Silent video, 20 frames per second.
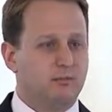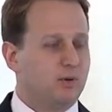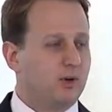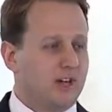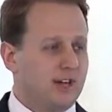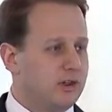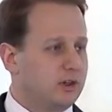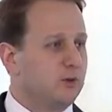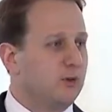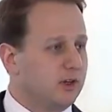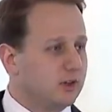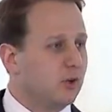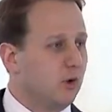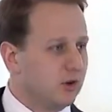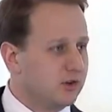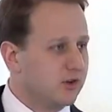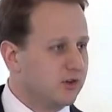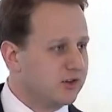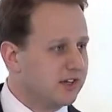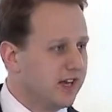putting it through a
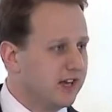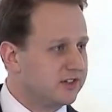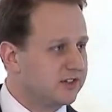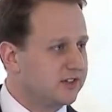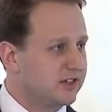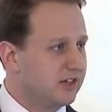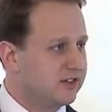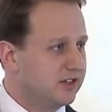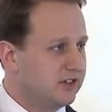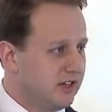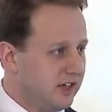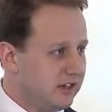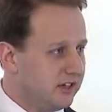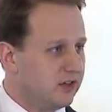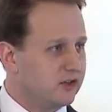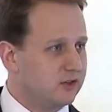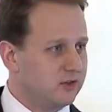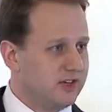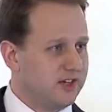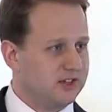torture test that's an
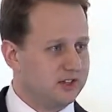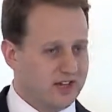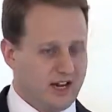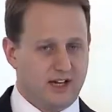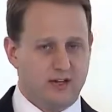industry